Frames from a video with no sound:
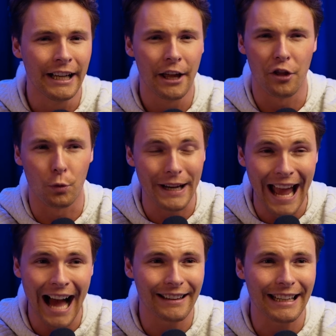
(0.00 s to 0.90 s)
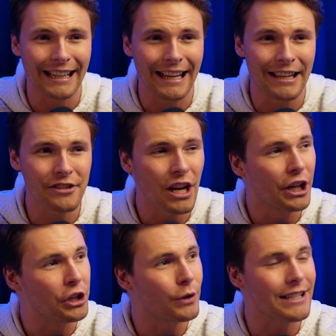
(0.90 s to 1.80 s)
The reality is,
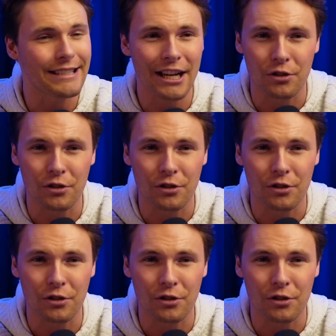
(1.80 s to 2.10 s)
you can tell